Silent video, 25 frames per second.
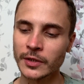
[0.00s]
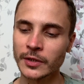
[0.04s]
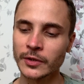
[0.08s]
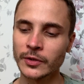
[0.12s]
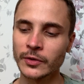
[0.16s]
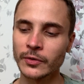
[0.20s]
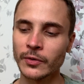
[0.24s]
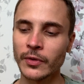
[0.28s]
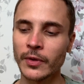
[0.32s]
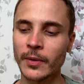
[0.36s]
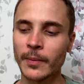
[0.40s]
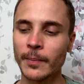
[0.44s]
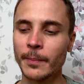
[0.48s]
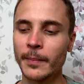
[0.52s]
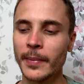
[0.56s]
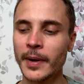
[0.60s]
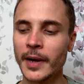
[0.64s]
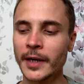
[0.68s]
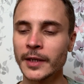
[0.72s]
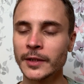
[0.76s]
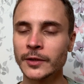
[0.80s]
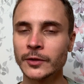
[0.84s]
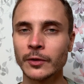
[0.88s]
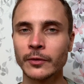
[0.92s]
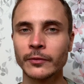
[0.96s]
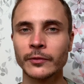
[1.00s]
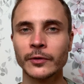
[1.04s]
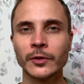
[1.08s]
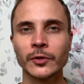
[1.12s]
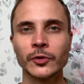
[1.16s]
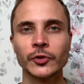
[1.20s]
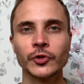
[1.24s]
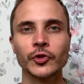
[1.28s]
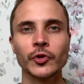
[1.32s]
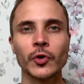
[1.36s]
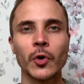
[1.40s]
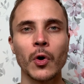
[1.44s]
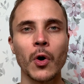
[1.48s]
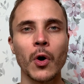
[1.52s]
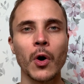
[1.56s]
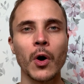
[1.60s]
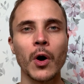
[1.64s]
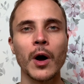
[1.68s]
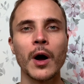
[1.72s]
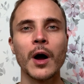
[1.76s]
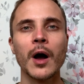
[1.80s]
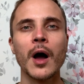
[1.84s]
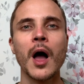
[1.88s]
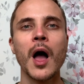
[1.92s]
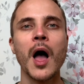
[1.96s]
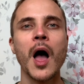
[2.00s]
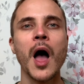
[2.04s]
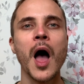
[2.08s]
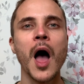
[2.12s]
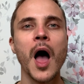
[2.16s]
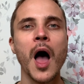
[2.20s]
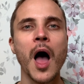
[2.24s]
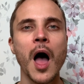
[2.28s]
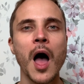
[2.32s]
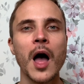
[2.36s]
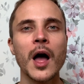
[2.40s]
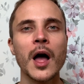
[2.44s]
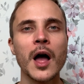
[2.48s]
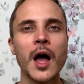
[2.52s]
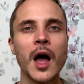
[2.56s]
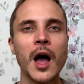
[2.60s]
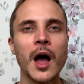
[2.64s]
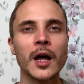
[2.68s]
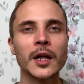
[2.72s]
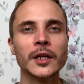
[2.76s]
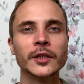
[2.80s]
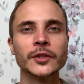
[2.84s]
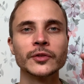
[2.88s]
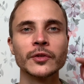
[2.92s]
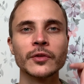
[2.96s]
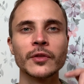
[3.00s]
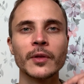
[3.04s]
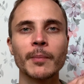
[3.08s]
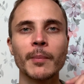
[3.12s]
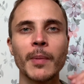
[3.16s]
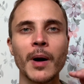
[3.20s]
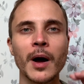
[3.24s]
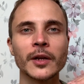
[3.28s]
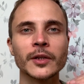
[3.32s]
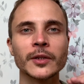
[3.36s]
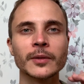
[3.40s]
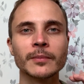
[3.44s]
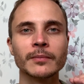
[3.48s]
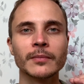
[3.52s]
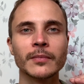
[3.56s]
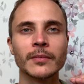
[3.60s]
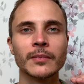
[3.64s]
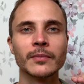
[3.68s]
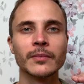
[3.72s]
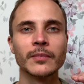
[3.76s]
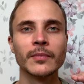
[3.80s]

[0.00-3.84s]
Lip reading: to the base of your jaw, to the bottom.